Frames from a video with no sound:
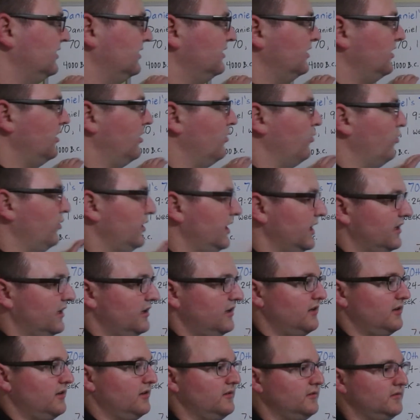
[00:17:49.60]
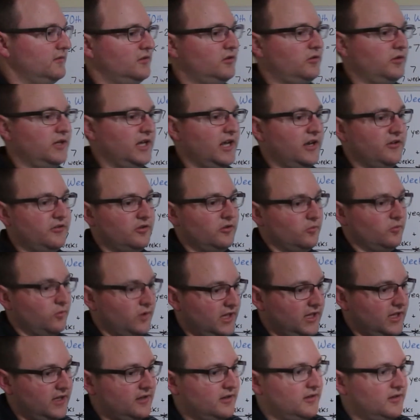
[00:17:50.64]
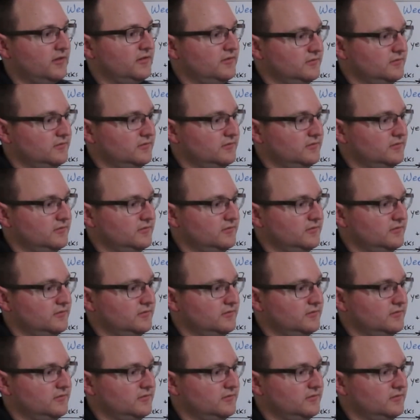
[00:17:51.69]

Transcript: a week, creation week,